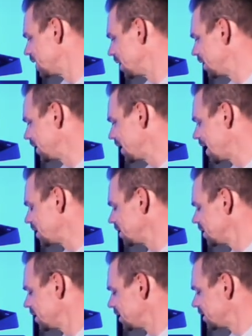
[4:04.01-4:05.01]
And again,
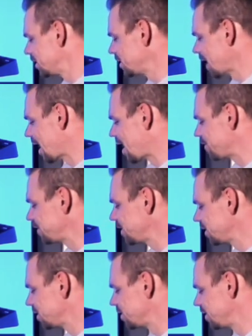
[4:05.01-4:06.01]

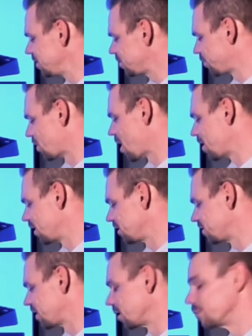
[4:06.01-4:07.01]
having these
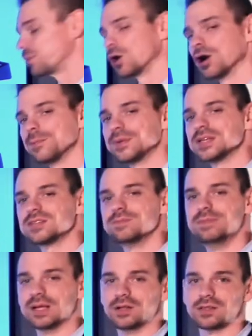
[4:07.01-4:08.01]
products that are
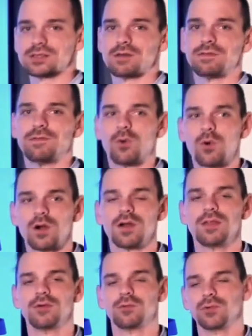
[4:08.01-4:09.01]
purpose-built for
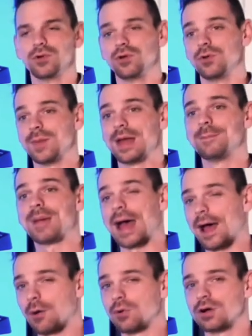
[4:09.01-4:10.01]
the room and
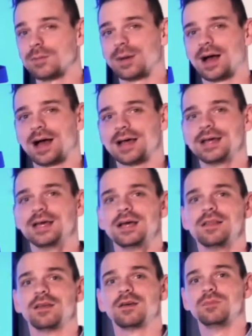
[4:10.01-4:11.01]
powered by
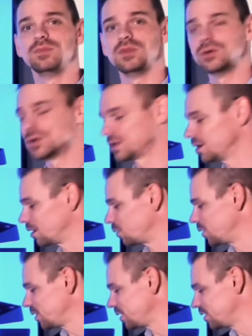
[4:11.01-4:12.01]
the compute here
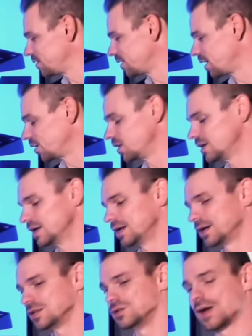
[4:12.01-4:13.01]
with Intel,
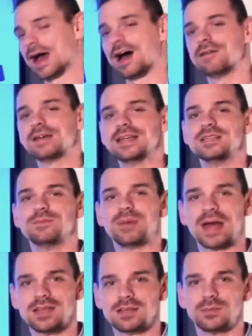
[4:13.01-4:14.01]
you have a
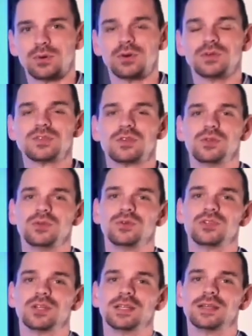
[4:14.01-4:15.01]
dependable
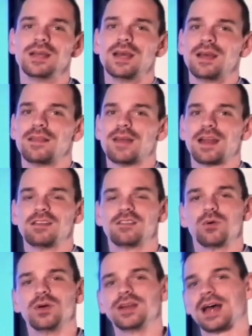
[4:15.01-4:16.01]
solution that is
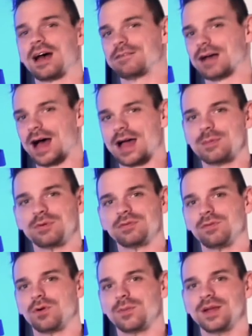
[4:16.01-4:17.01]
going to have a high
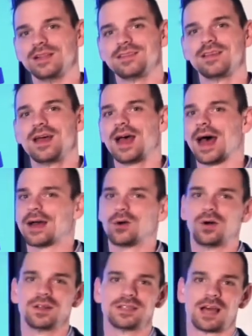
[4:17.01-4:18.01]
performance at
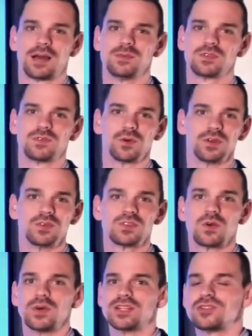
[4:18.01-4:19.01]
all times for you.
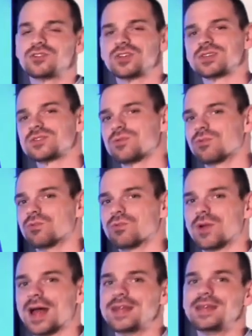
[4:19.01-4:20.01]
So it's just
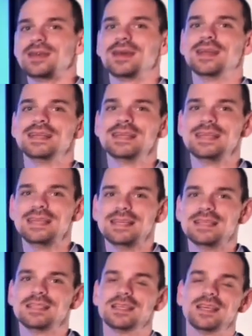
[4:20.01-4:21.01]
ready and
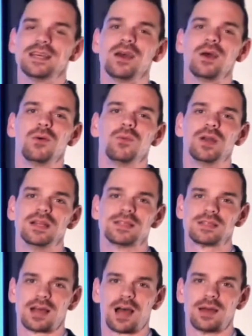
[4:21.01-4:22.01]
easy when it's
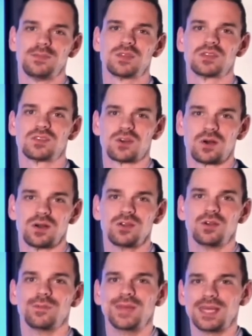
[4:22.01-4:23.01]
time to start
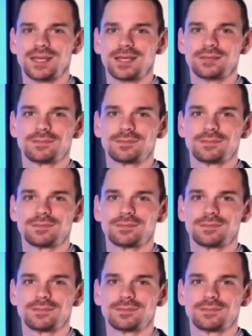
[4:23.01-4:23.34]
your meeting.